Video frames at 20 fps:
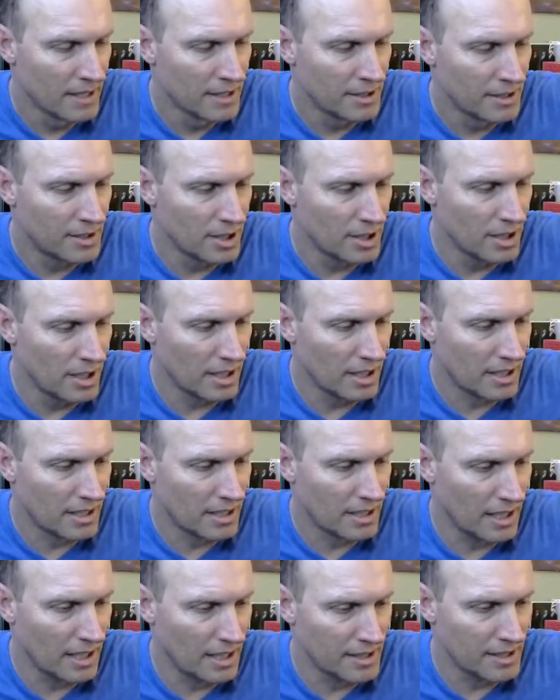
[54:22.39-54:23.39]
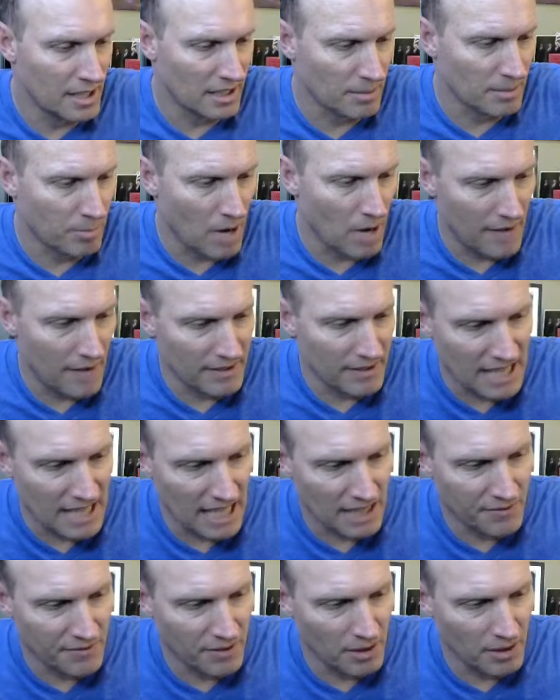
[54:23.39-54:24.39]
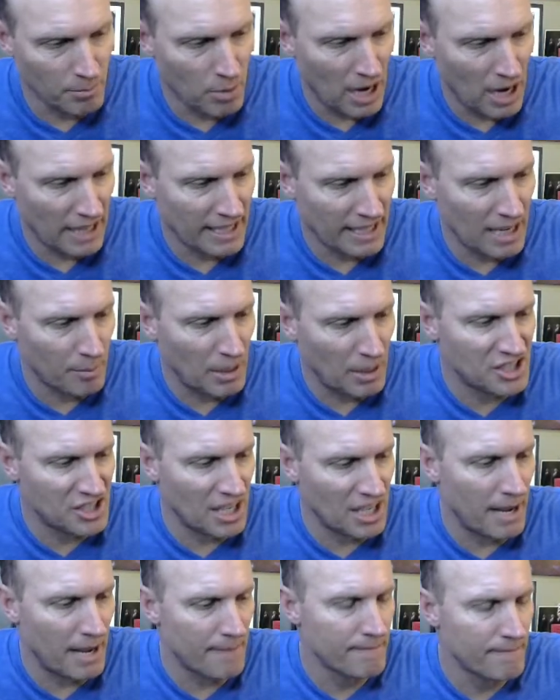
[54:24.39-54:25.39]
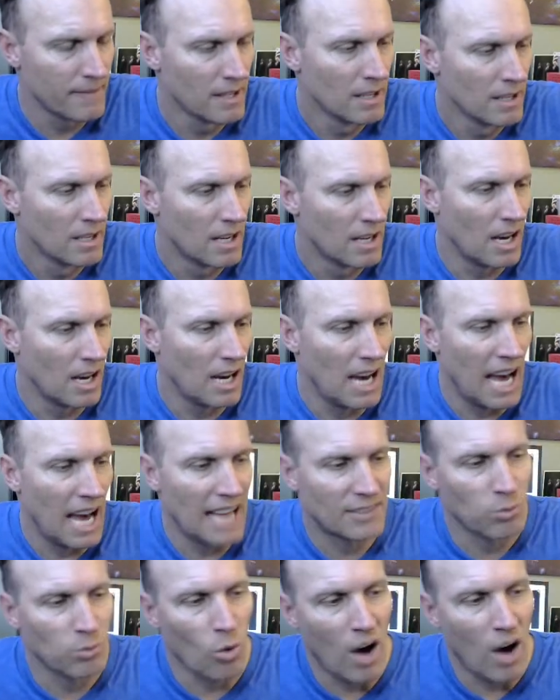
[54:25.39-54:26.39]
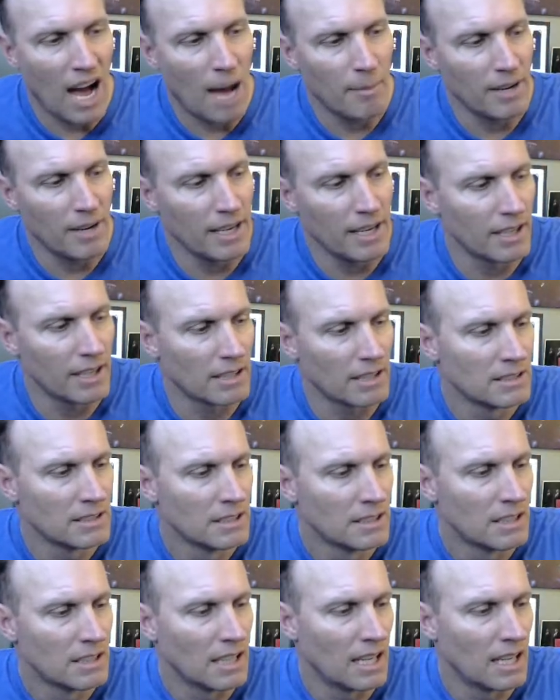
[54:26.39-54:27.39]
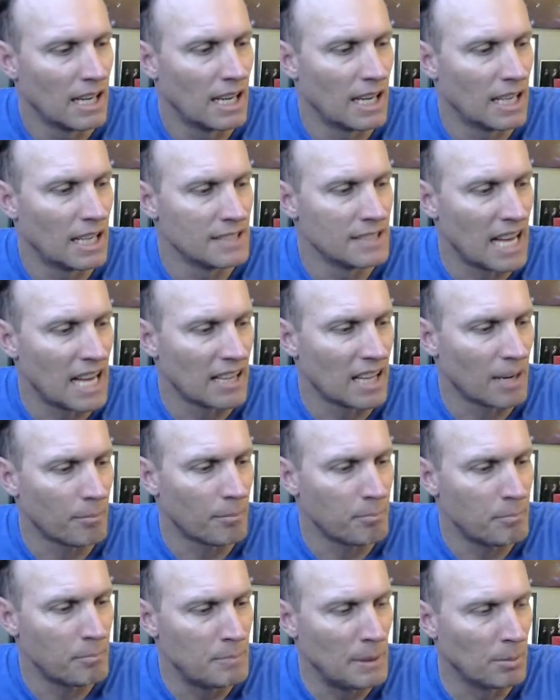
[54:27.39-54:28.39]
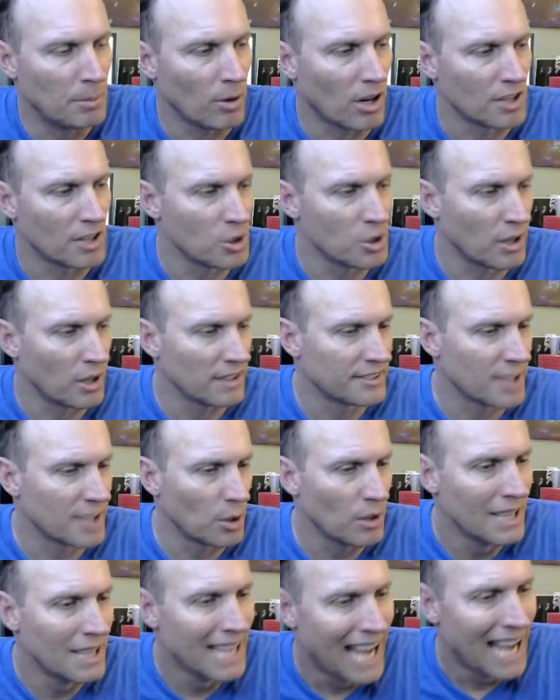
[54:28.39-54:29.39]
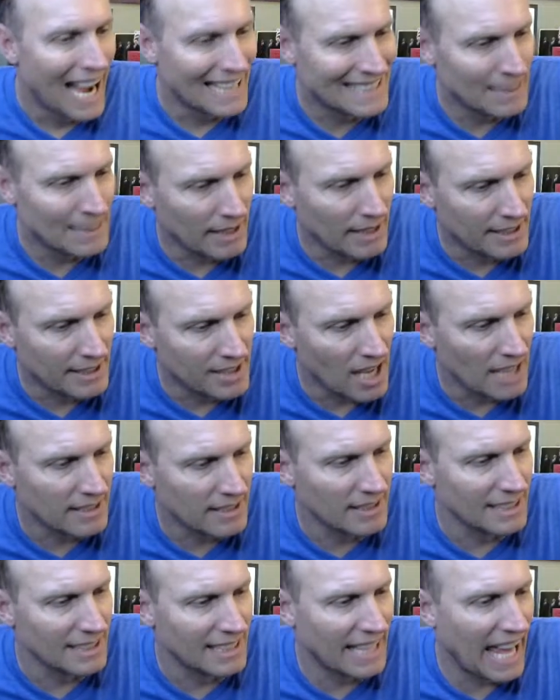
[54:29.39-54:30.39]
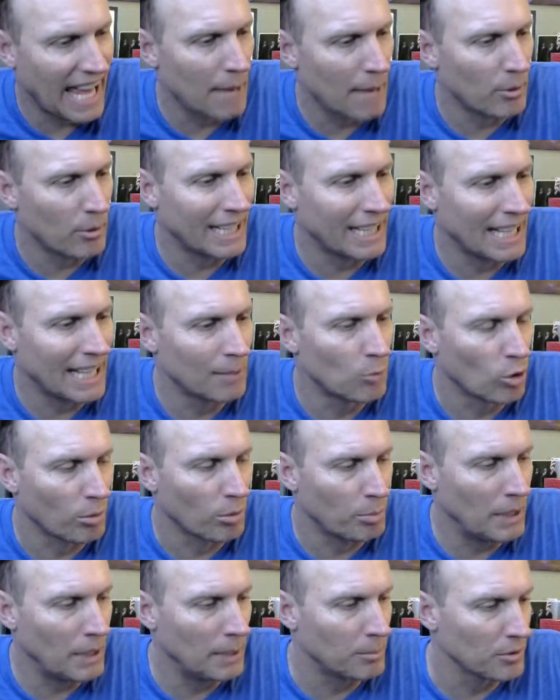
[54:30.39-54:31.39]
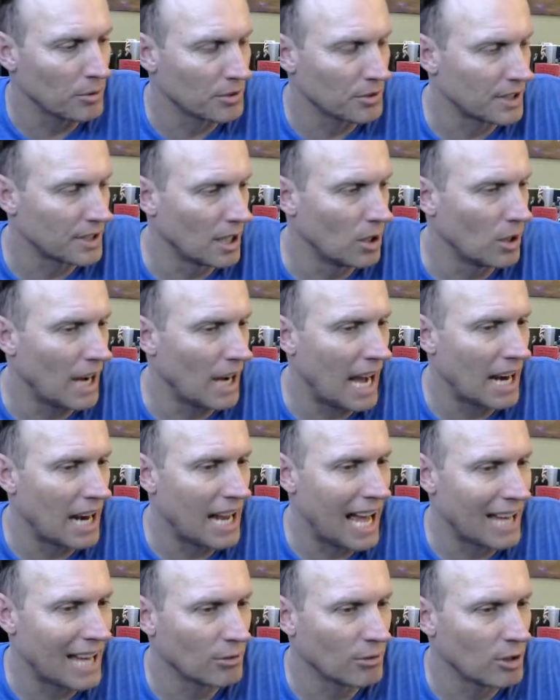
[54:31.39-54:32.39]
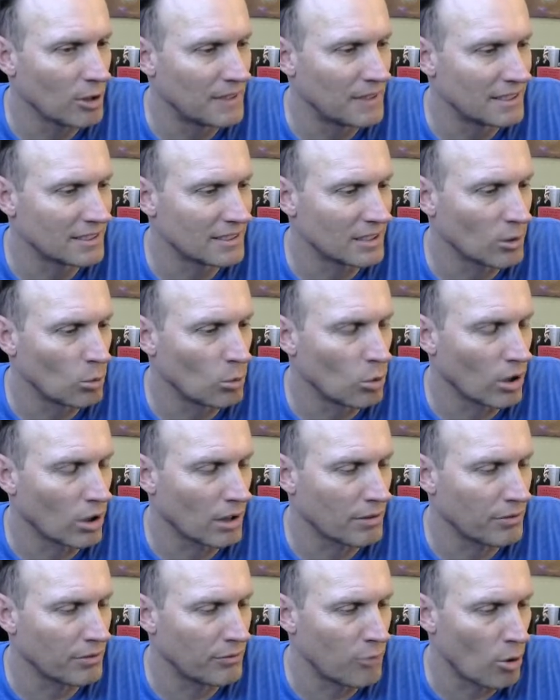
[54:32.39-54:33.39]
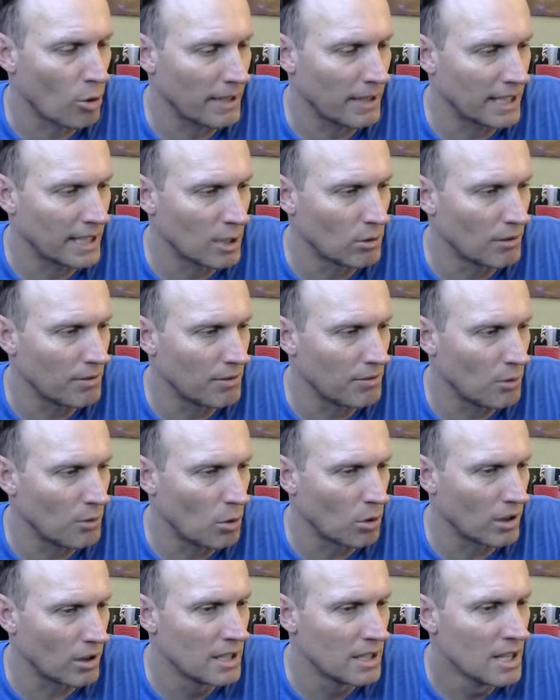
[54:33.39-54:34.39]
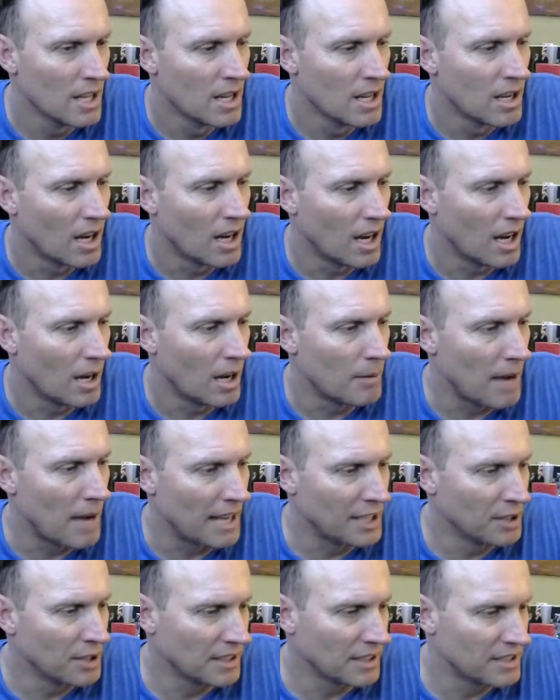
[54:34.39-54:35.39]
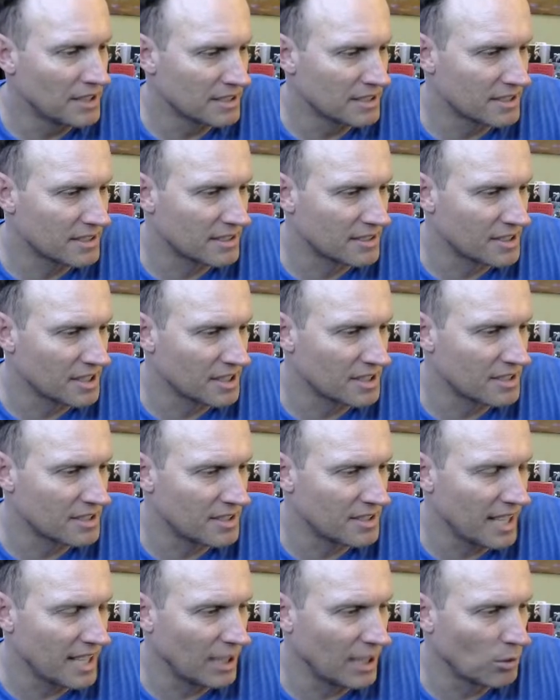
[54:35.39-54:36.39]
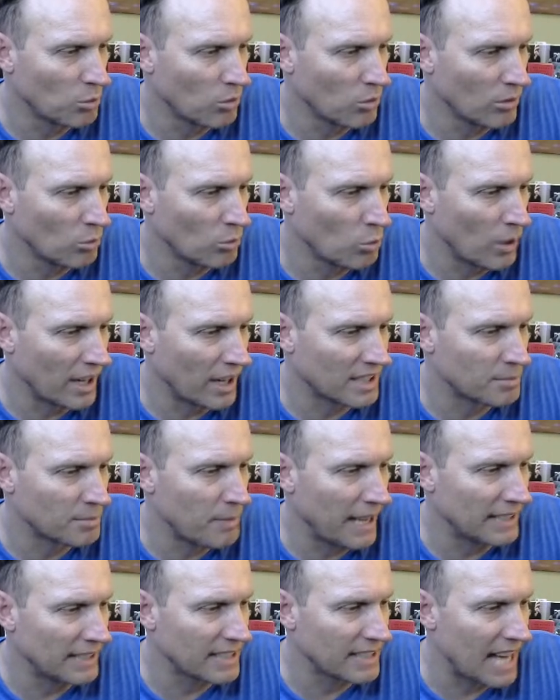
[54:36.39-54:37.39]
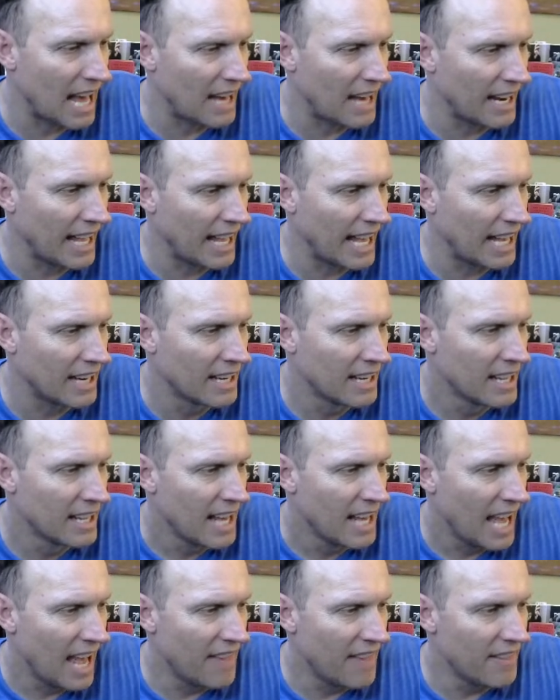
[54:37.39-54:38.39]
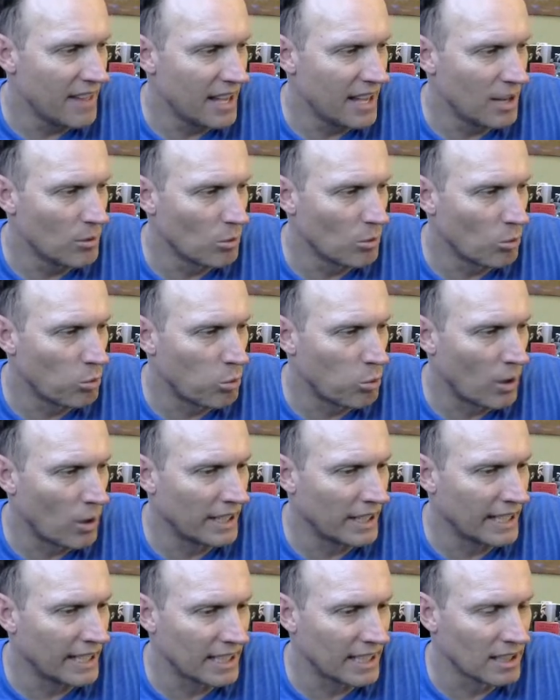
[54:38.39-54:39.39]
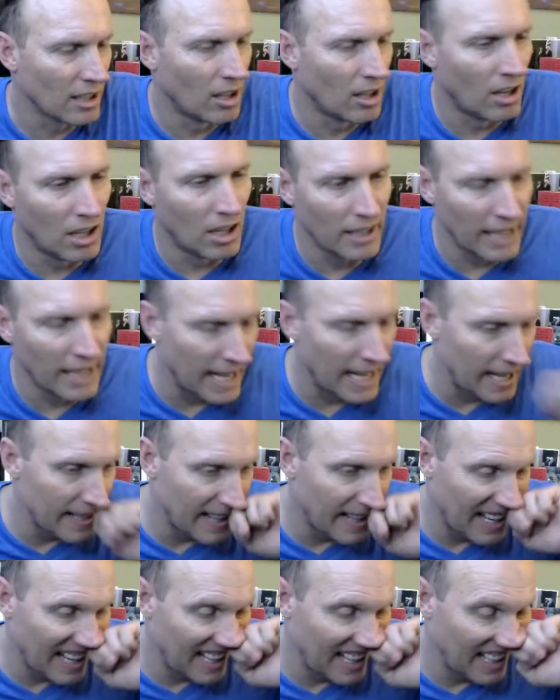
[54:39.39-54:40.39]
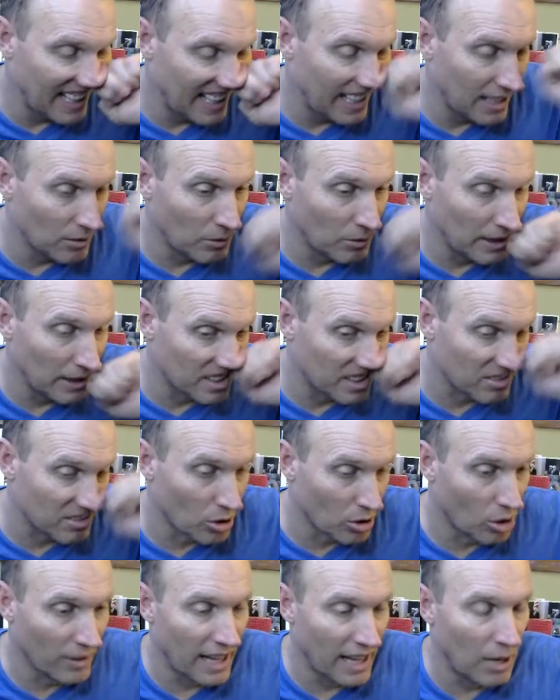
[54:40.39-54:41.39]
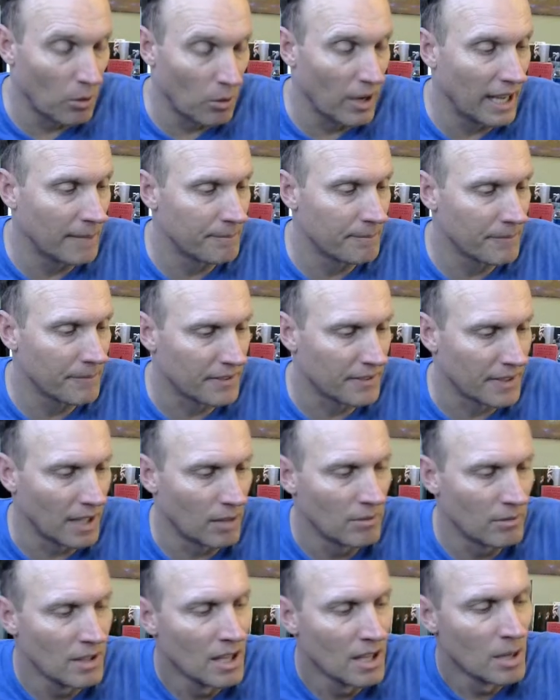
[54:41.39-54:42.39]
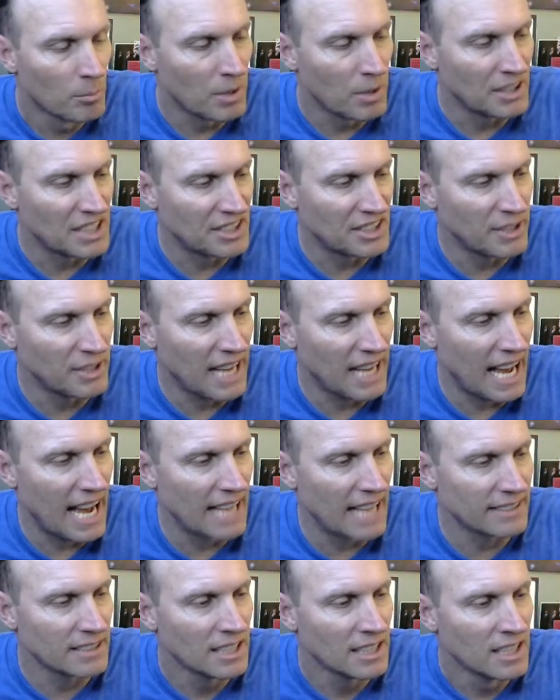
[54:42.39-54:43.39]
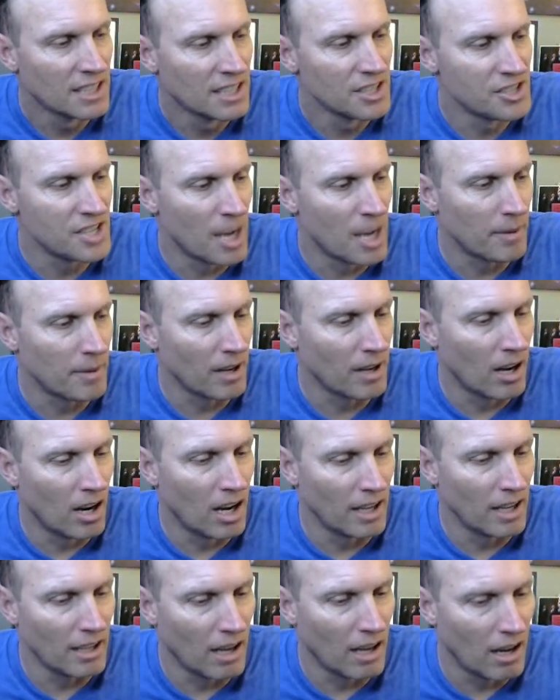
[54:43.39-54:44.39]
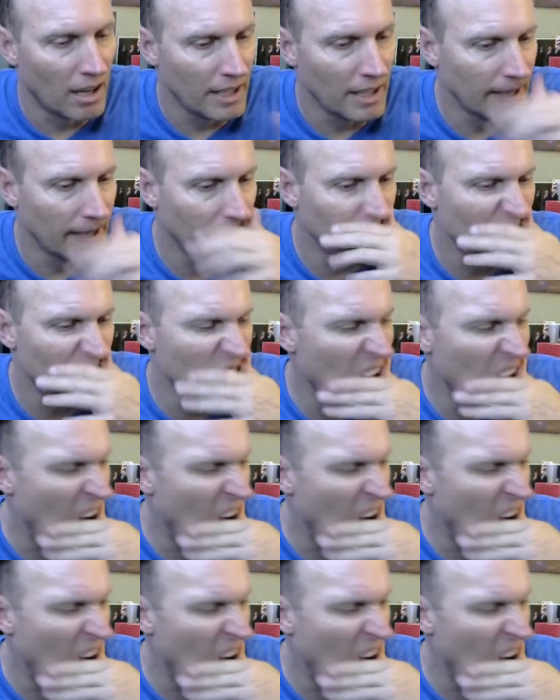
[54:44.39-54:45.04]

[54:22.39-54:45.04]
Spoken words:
Took some profits. Thanks for the breakdown. Appreciate it, man. That's why I'm here. Not a lot of people are joining. So I typically talk to the camera and get more people. So I don't know if this is going to work for me going forward. I usually just tell you where it's basing out at, and then where to get long at, and we just roll that way. So appreciate you guys jumping on here.